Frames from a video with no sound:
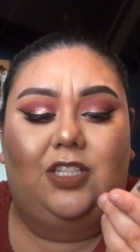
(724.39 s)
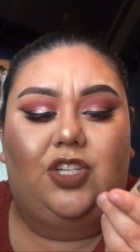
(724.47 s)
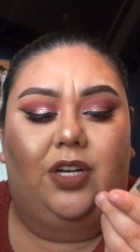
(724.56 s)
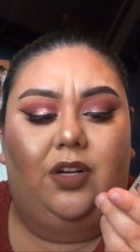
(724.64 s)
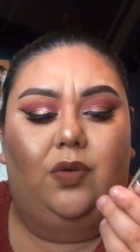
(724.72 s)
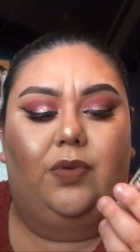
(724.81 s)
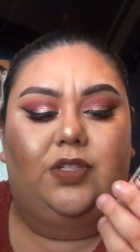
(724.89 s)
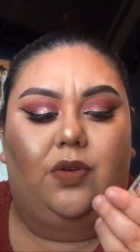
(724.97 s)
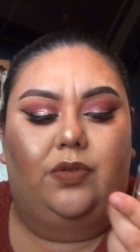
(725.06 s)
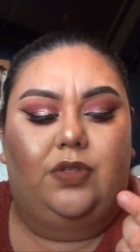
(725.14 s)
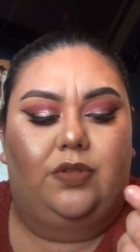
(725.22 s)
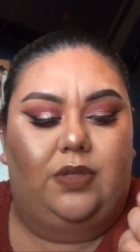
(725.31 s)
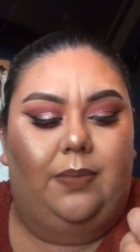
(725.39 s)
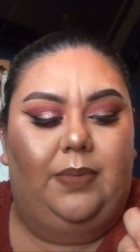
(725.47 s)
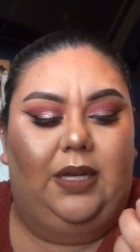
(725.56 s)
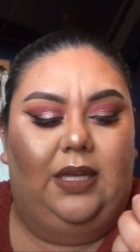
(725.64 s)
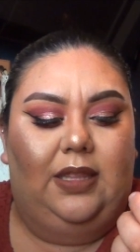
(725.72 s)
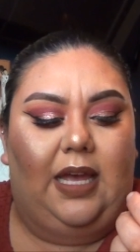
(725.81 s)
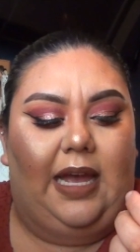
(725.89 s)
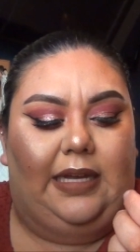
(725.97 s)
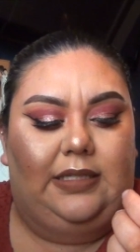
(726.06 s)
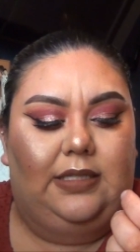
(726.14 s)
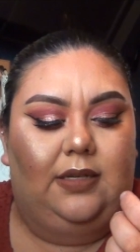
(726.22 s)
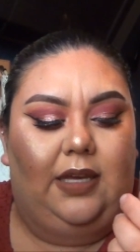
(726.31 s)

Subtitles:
Jenner was also somebody that